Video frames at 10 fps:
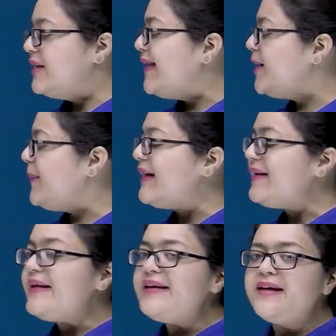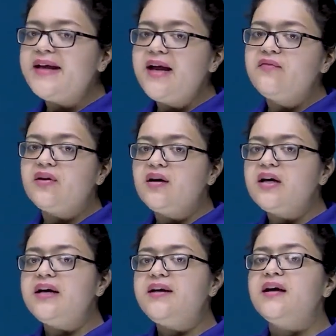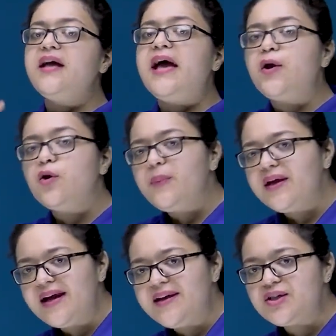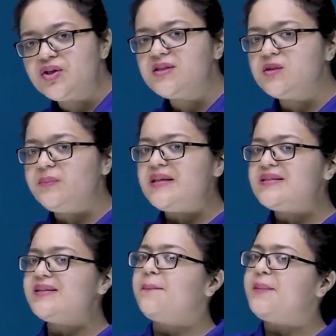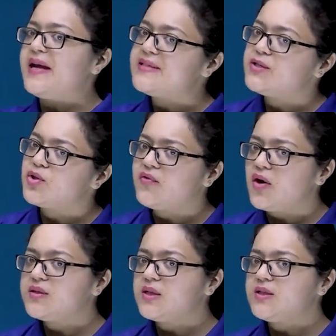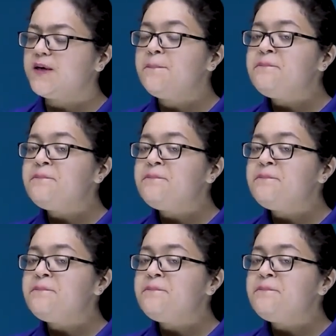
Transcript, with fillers: that bacteria can work under aerobic conditions, means in the presence of oxygen,